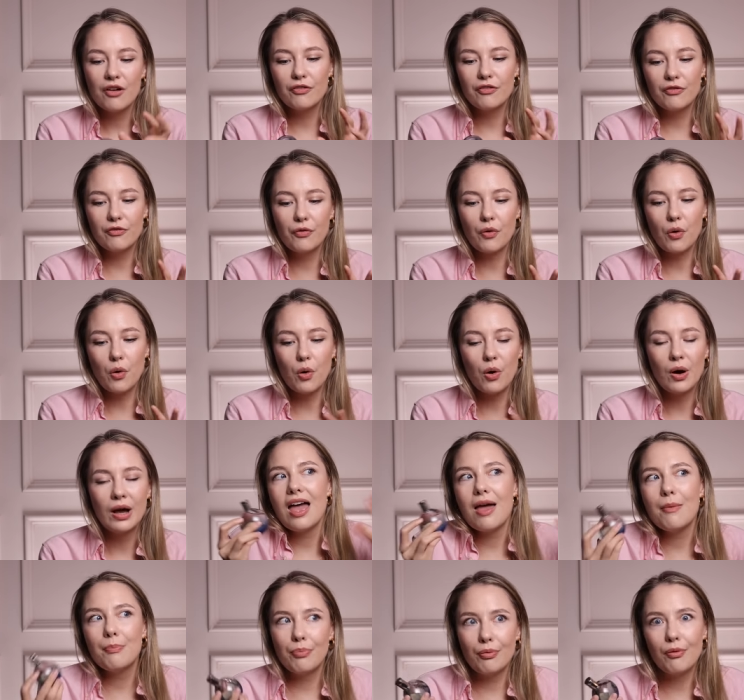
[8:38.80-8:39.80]
for
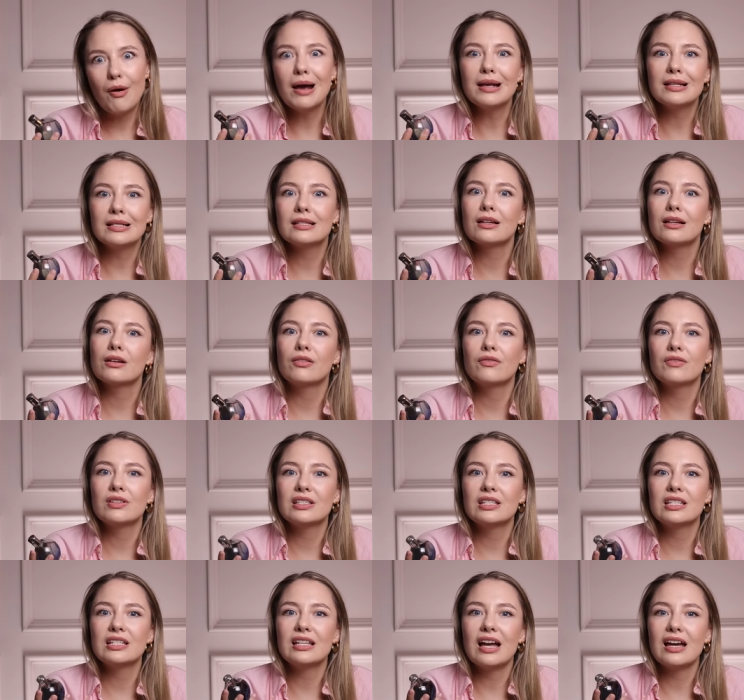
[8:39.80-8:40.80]
a price tag of a
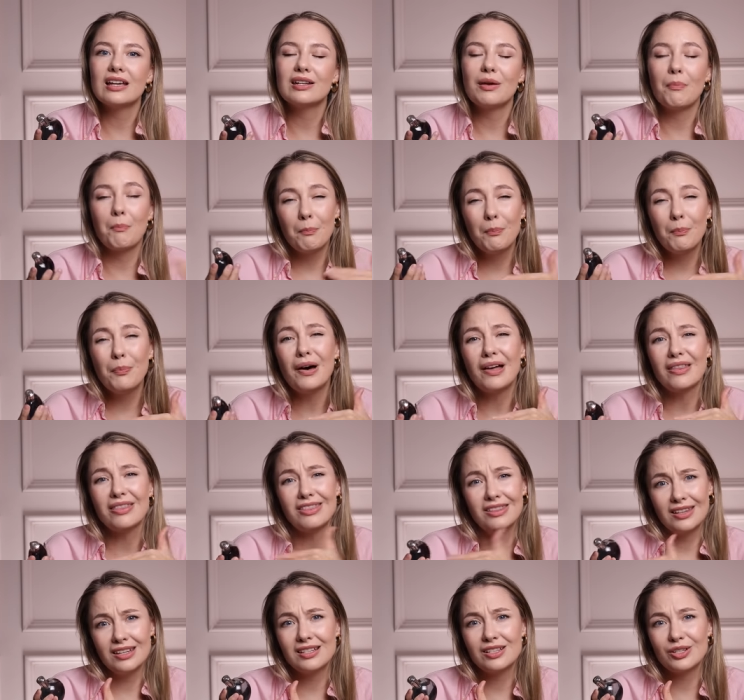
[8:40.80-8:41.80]
designer,
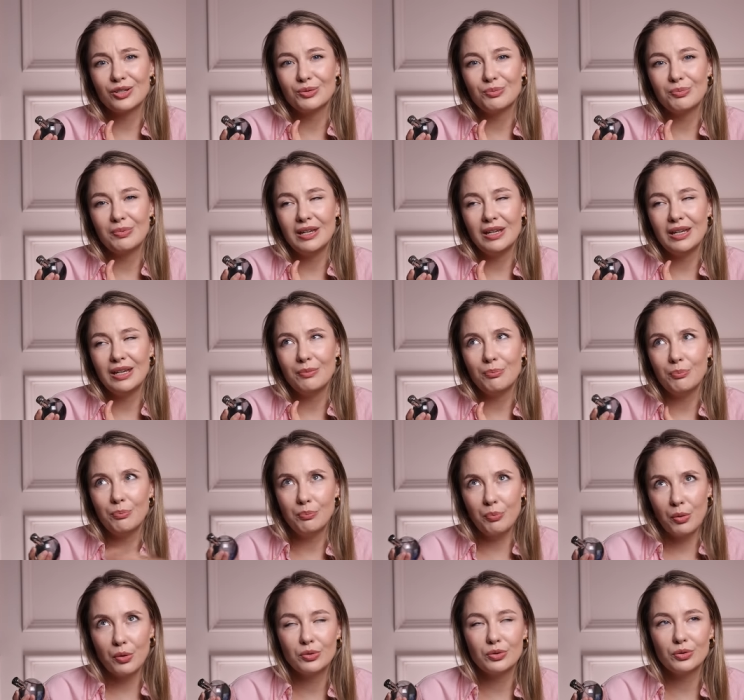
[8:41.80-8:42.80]
but this could be
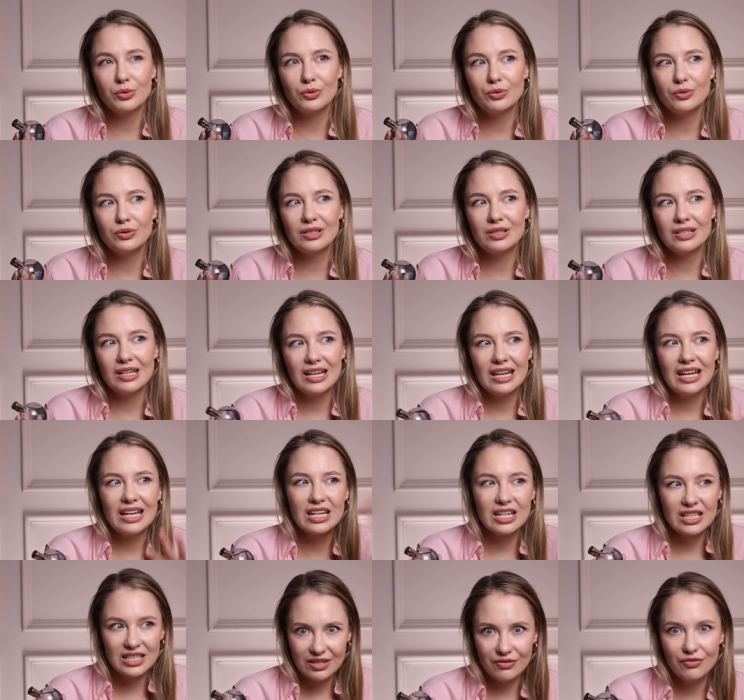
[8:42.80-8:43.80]
bottled in
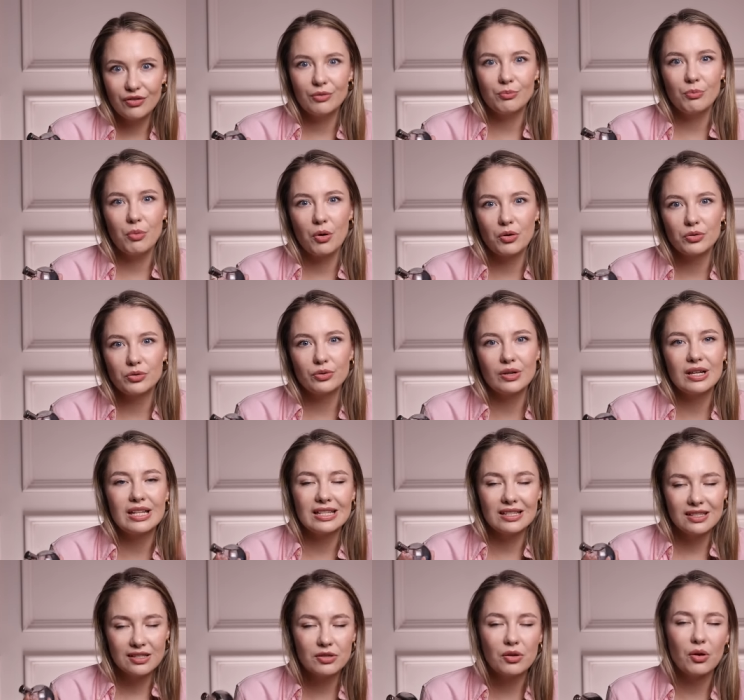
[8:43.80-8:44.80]
a different bottle
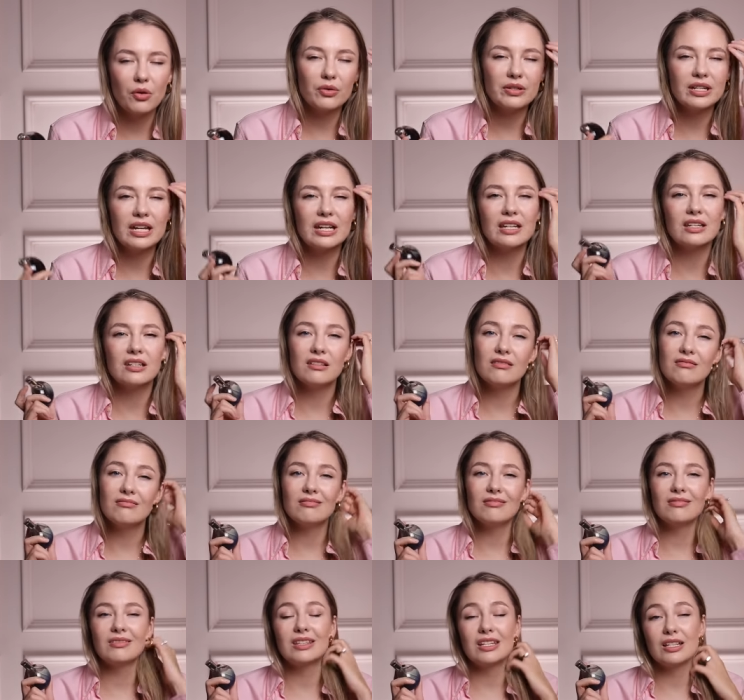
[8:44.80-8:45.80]
and sold, and
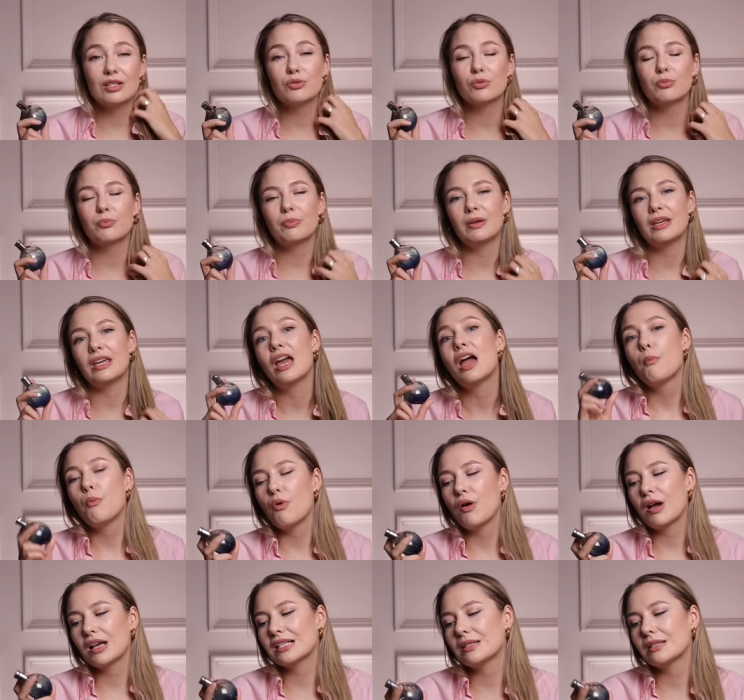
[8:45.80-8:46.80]
this would be
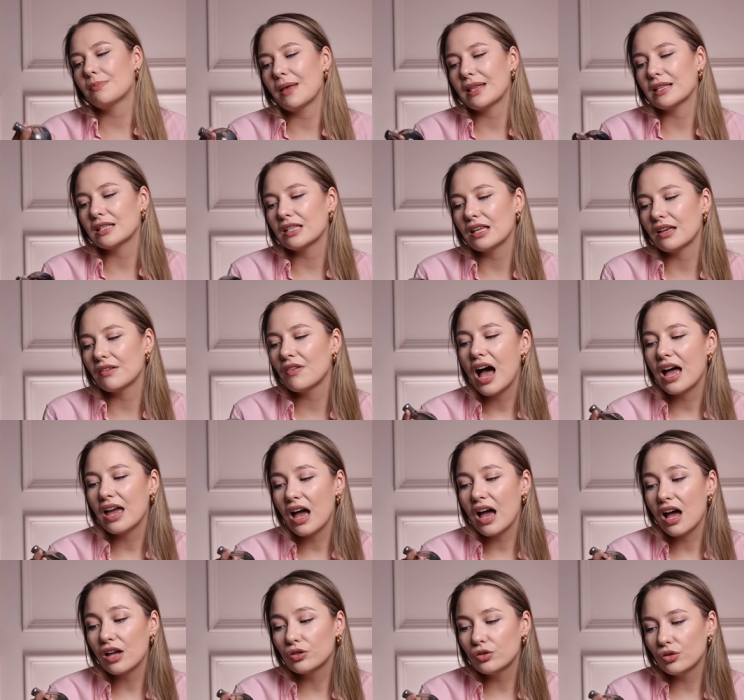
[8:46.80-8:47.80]
more expensive.
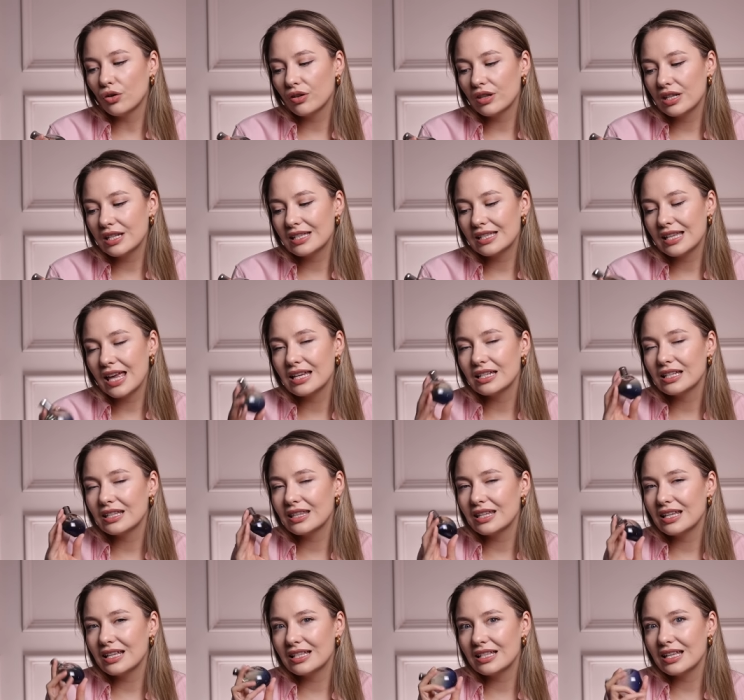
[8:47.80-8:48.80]
I adore the
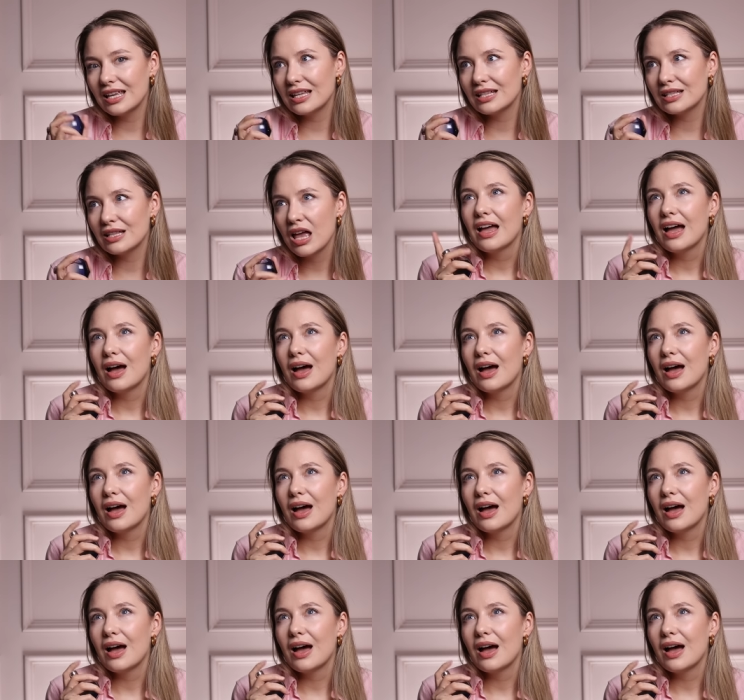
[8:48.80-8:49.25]
scent. This is,